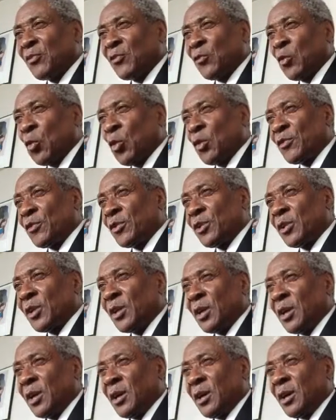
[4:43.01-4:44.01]
Fourth,
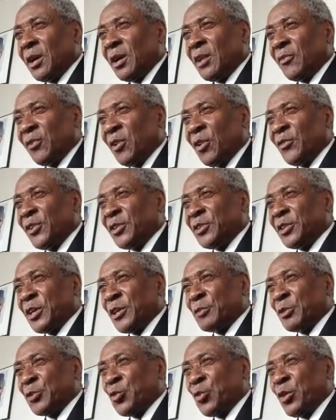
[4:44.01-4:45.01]
a flawed
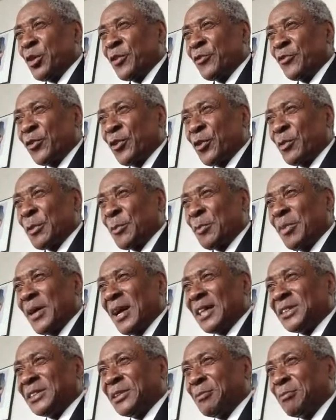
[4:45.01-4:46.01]
visionary must reaffirm a
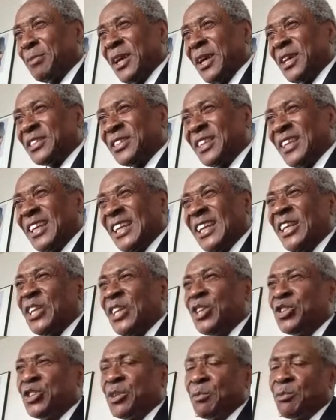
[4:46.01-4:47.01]
positive base and
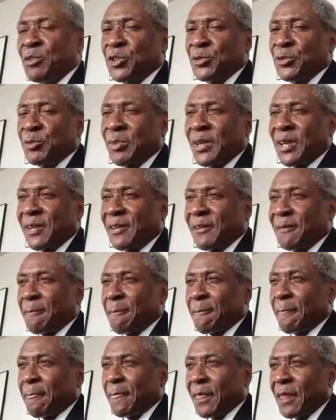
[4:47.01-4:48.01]
leadership respect.
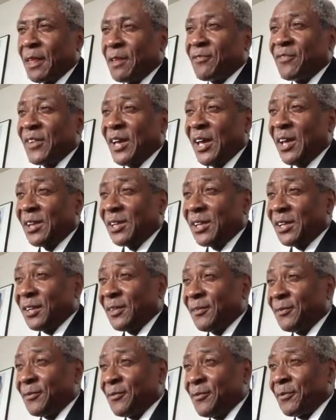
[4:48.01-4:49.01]
And
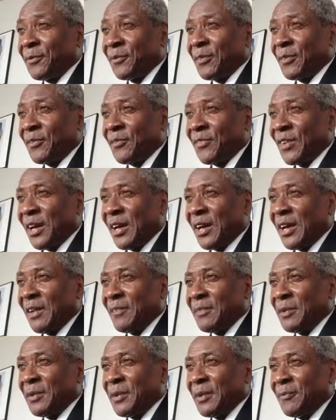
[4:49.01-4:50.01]
finally,
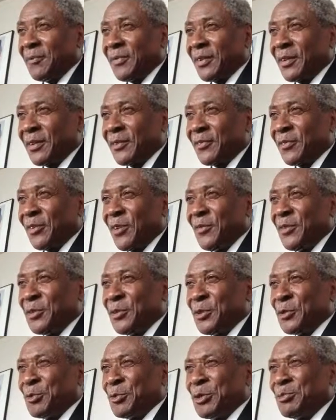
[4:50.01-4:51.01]
5, a flawed
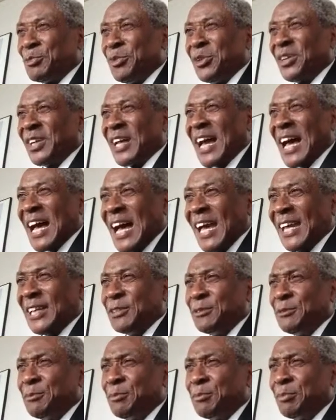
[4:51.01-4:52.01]
visionary must build a
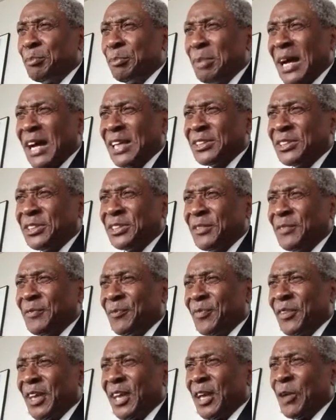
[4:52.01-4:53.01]
heightened, positive,
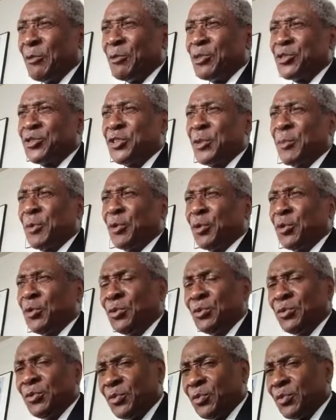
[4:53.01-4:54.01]
and
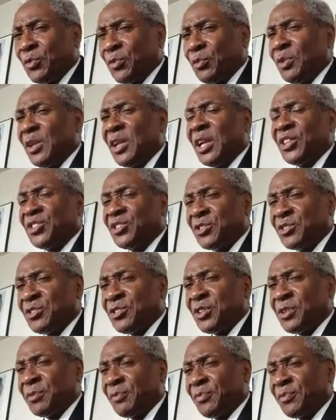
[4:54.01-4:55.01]
reciprocal
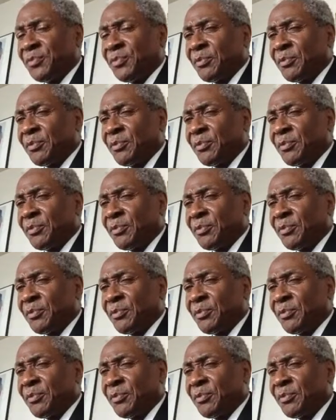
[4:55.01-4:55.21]
relationship